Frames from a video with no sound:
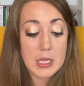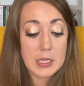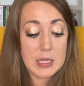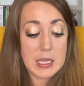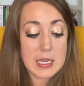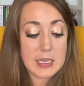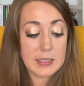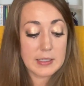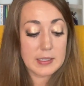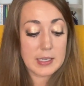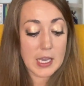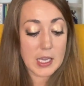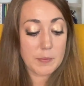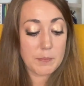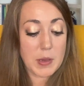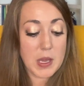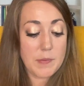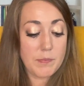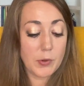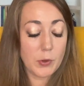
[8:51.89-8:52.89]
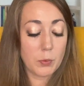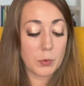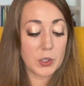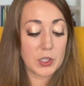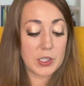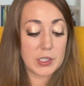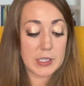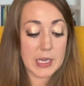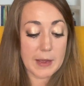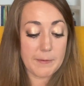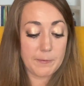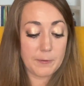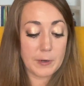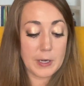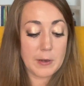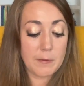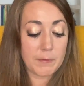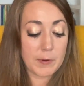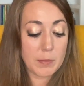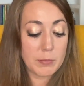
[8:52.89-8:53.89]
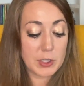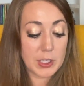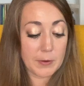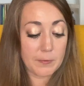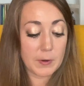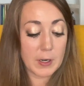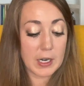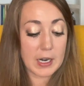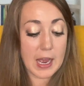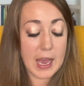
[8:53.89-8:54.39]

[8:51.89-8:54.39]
These sick people were suffering from different